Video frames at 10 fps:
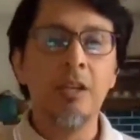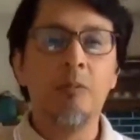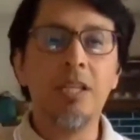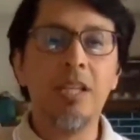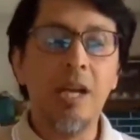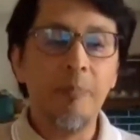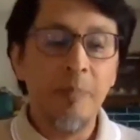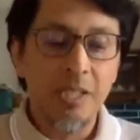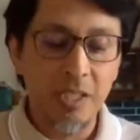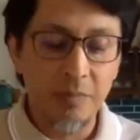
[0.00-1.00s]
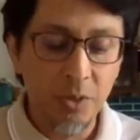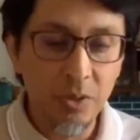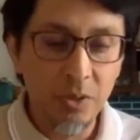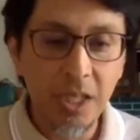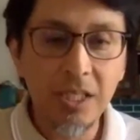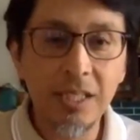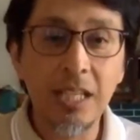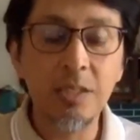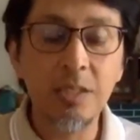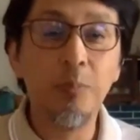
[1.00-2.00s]
what happens if you take
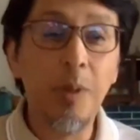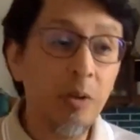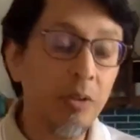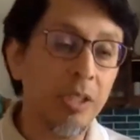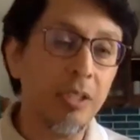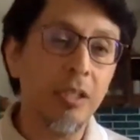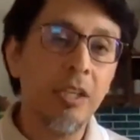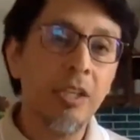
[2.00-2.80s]
natto powder